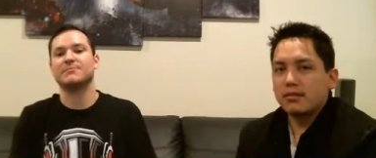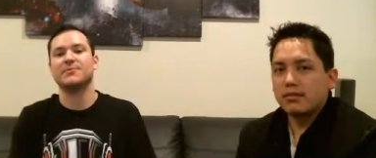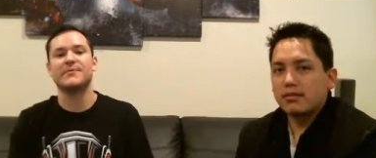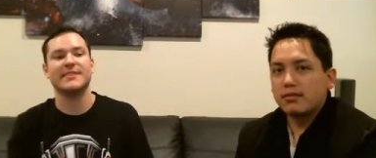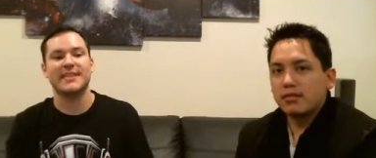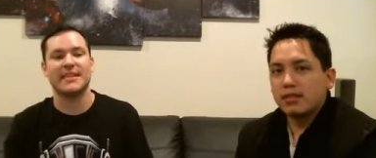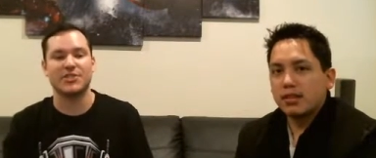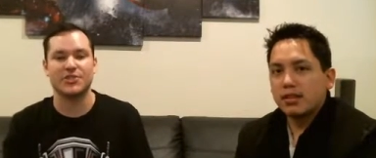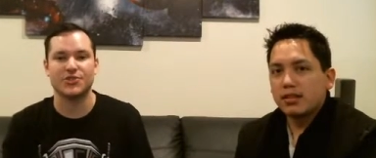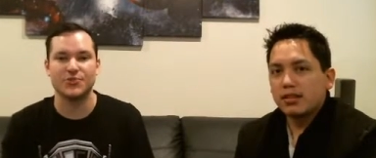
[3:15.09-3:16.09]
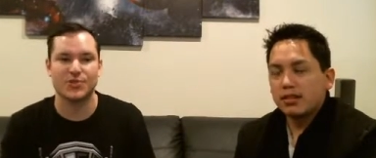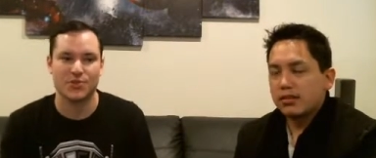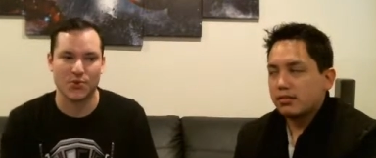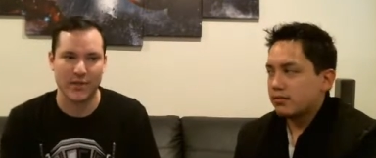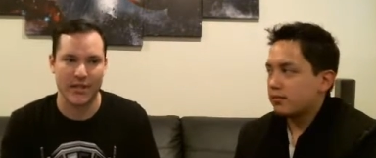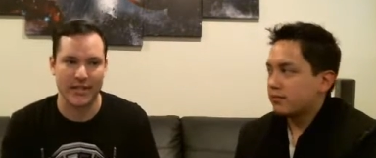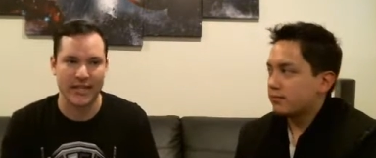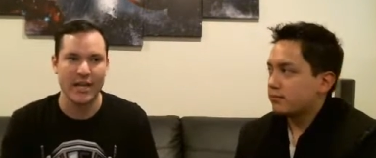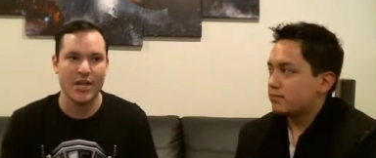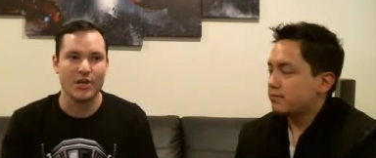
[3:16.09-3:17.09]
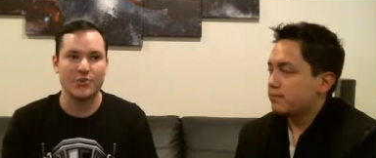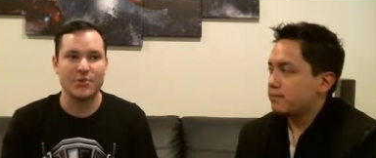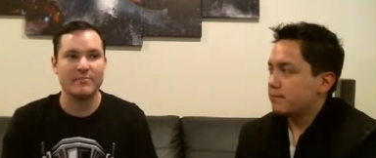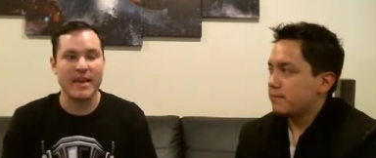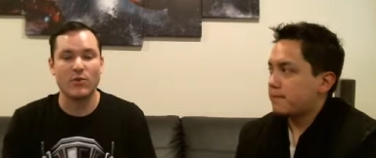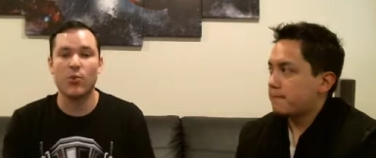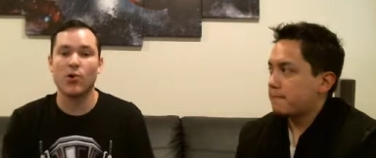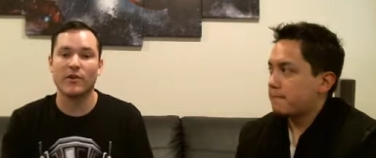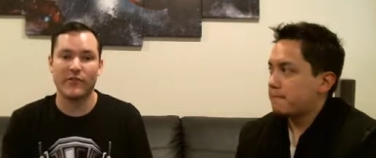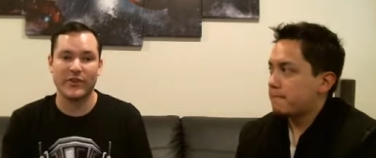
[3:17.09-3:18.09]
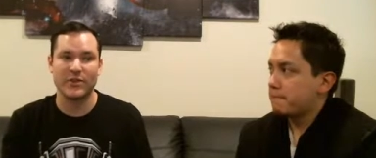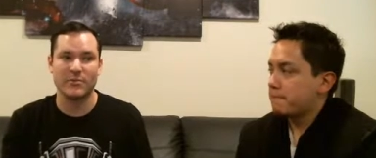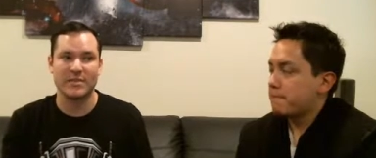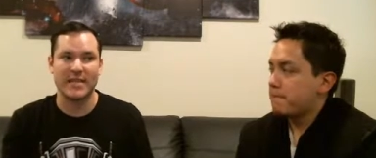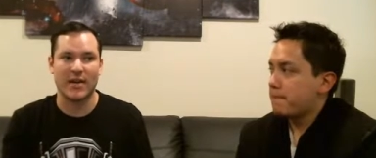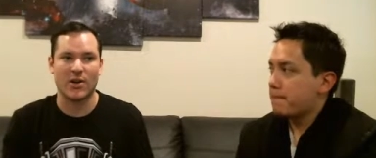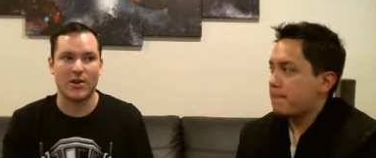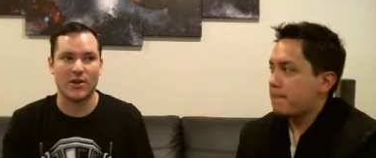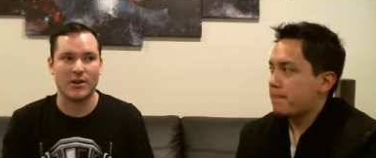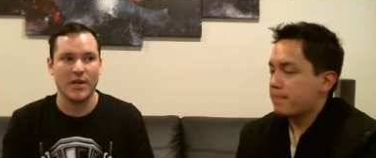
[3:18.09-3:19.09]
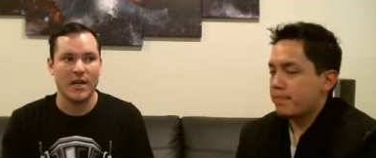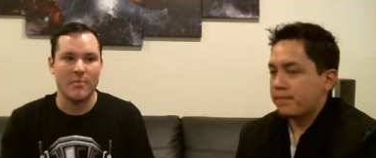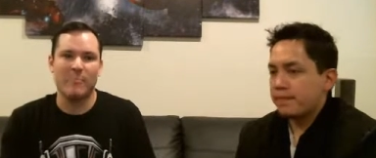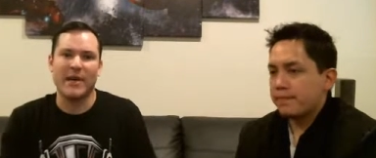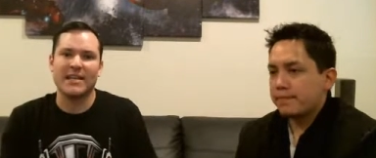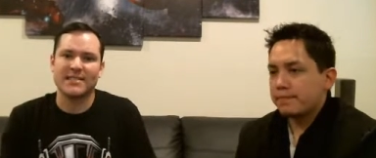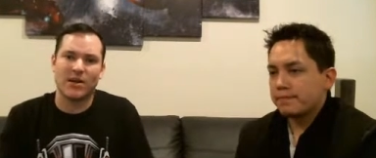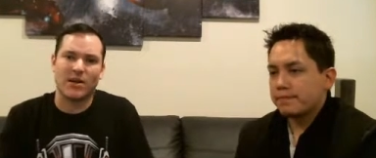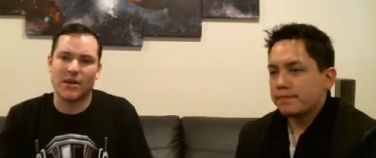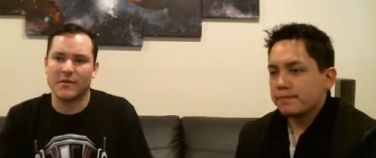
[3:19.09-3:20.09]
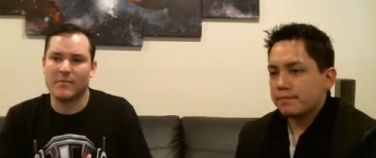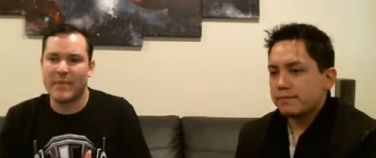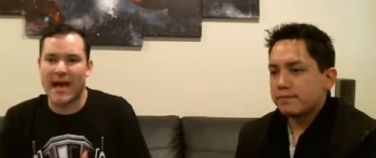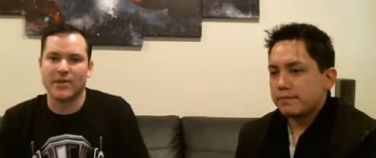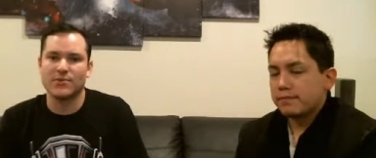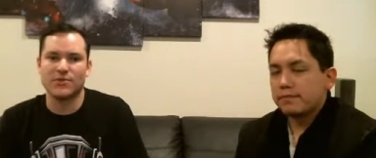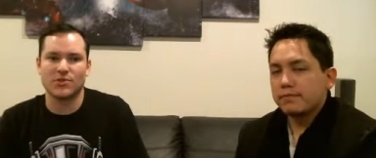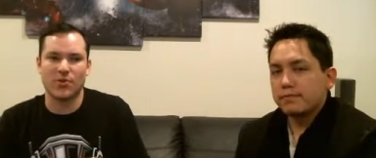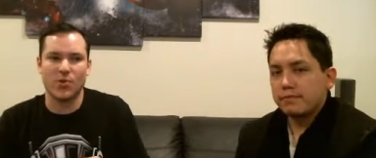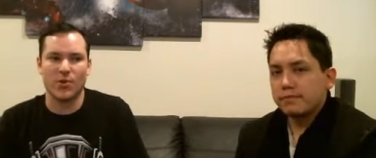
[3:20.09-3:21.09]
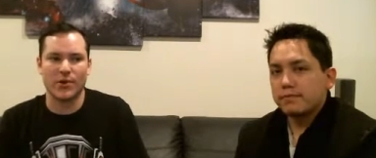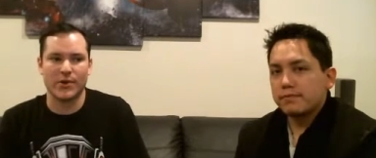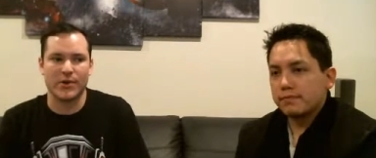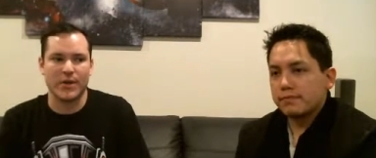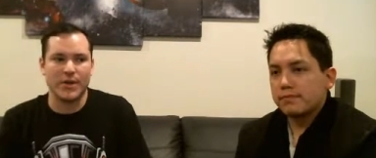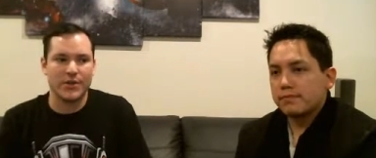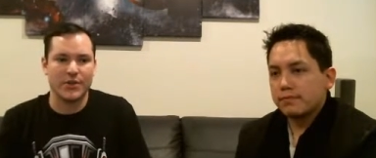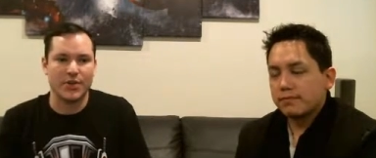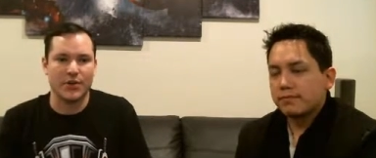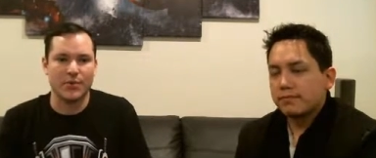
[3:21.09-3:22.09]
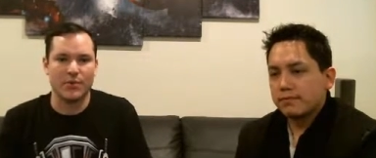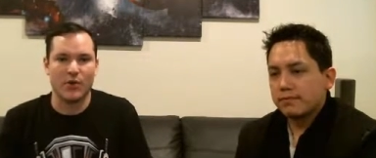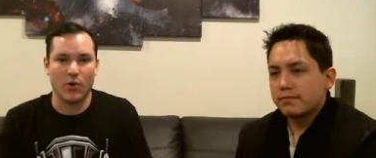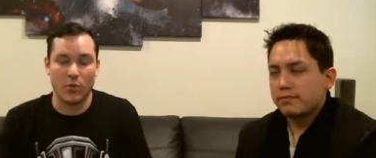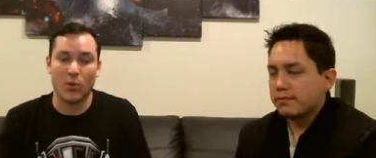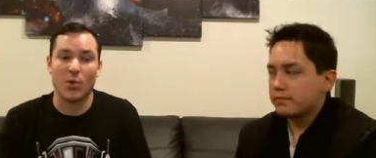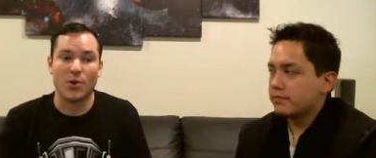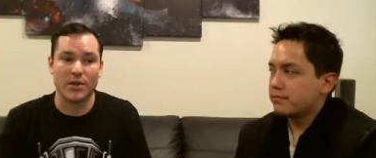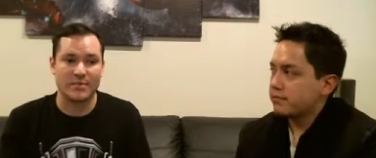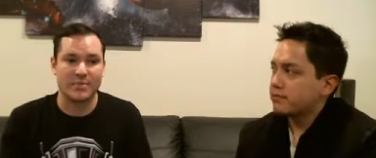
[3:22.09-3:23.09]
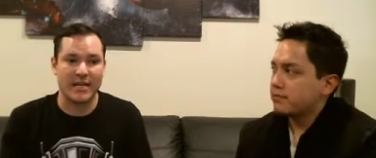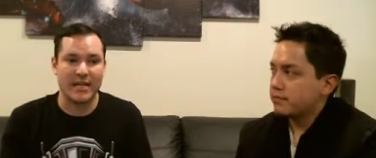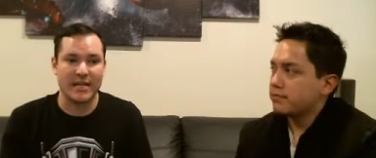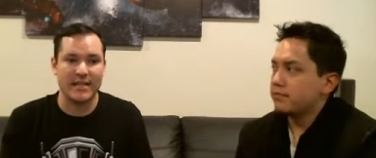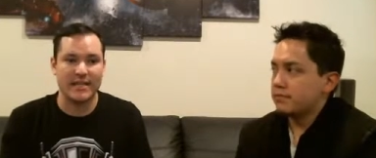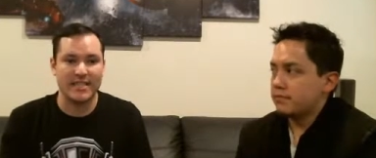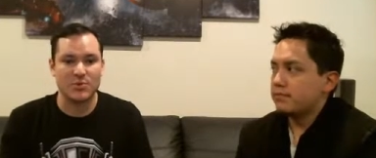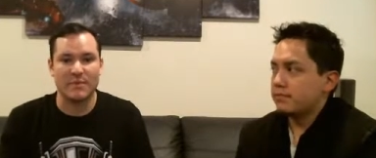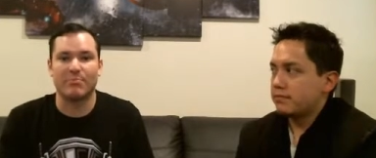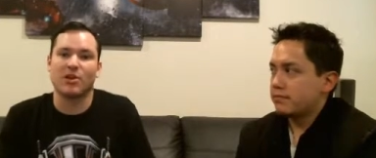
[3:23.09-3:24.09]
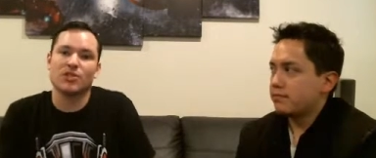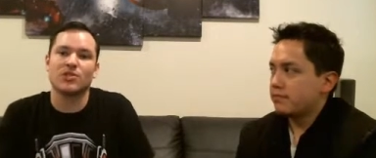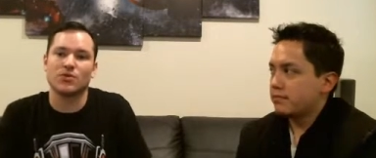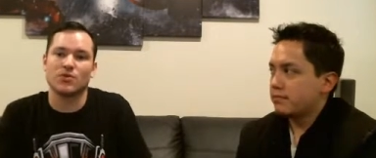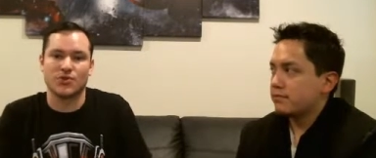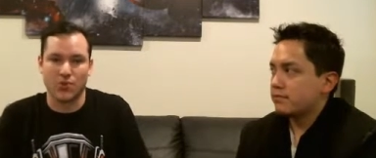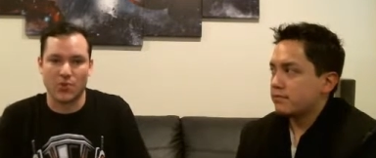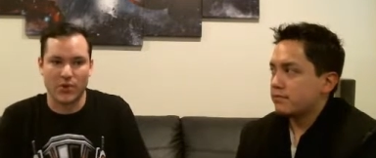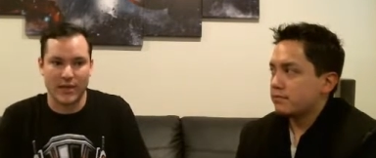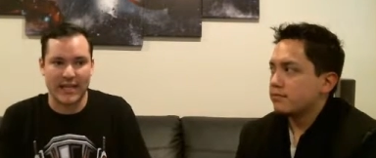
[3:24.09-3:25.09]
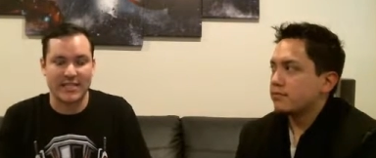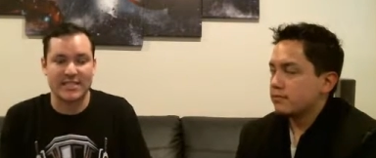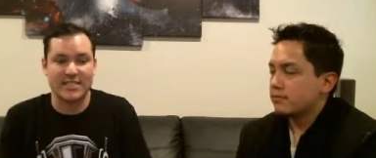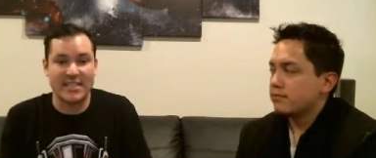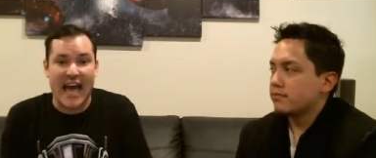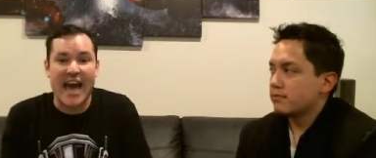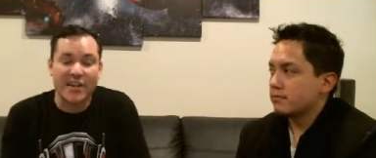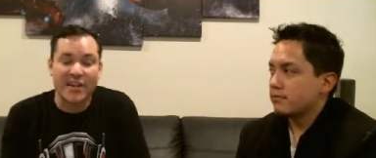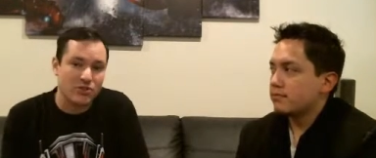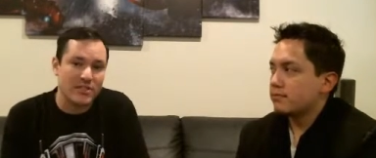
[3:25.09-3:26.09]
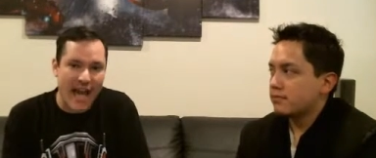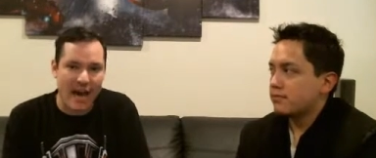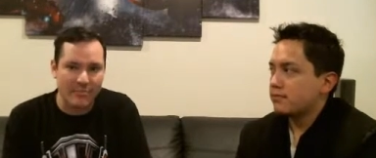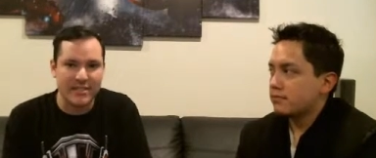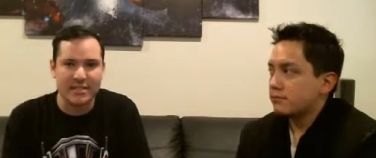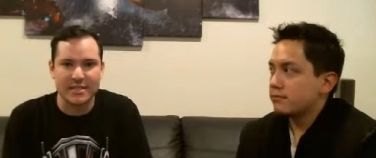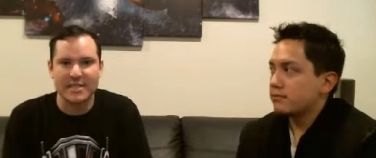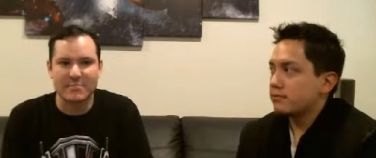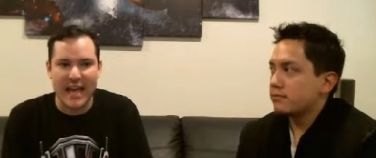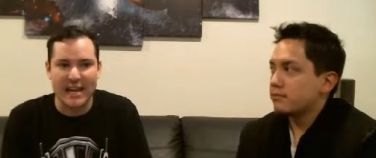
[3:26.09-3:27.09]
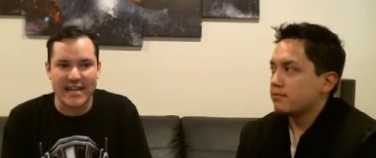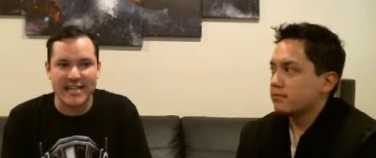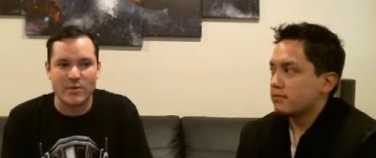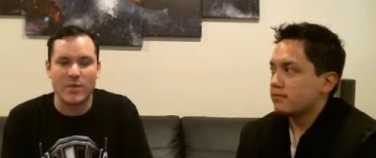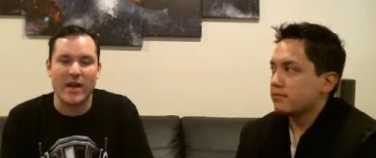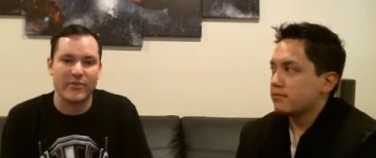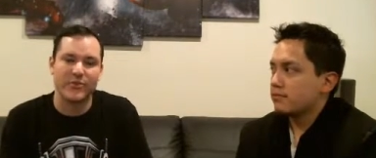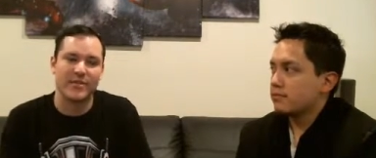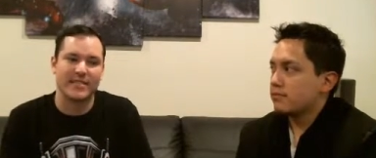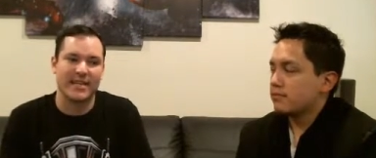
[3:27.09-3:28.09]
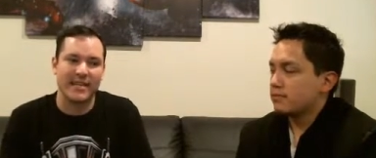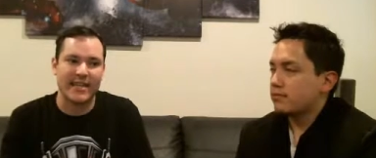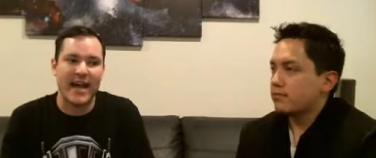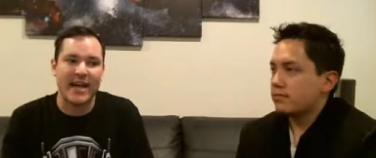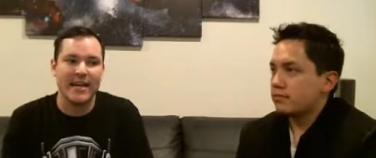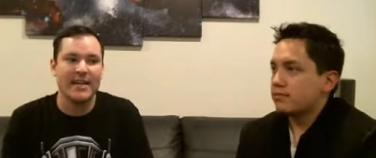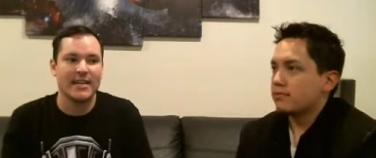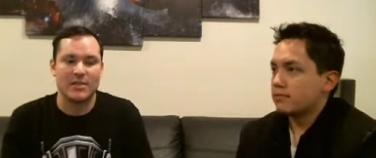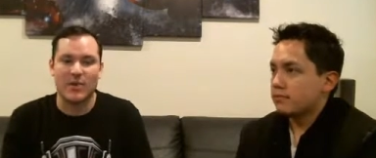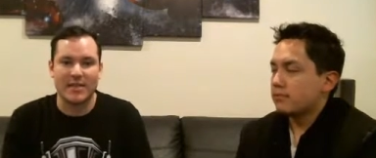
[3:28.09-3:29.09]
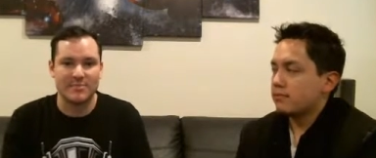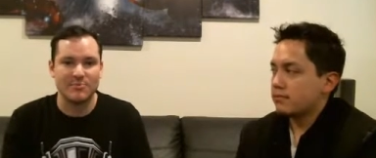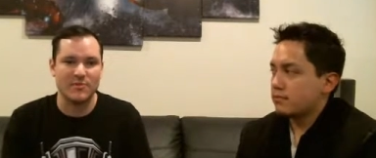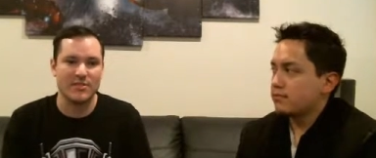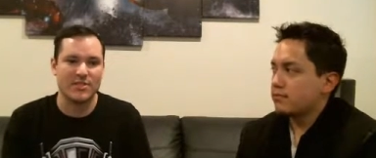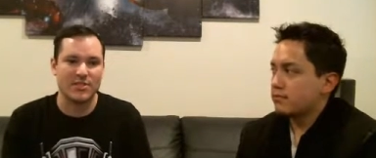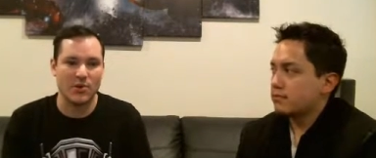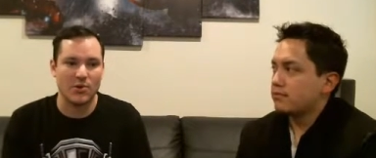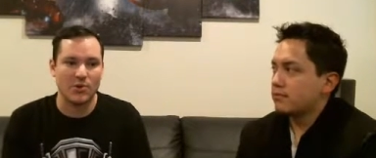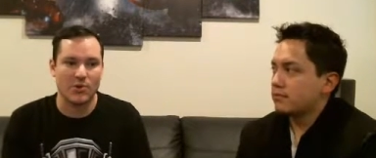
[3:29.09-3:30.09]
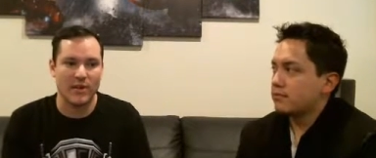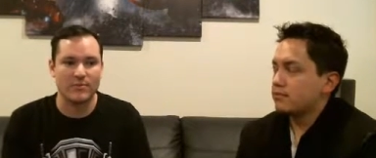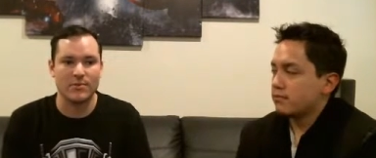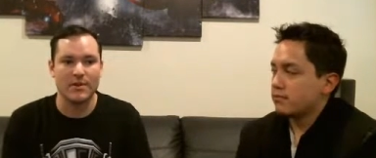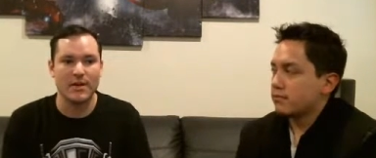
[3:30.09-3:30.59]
Speaker 1: movie is that it's a true story. Like you can make war films that are based on battles or you know, or wars, but mm-hmm. this was a personal story. Like this actually happened to this man and he went through this and that is why this movie is so incredible.